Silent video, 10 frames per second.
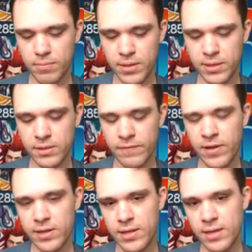Because the
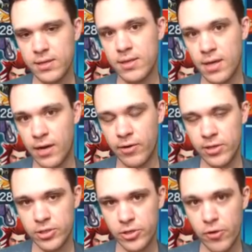fact that Kairi
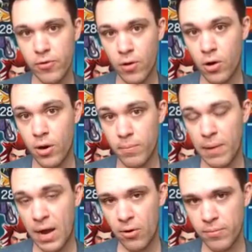and Xion are
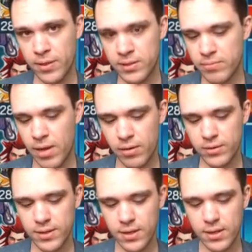power based
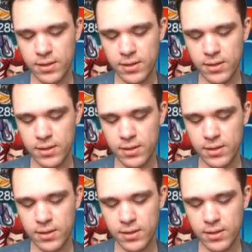medals,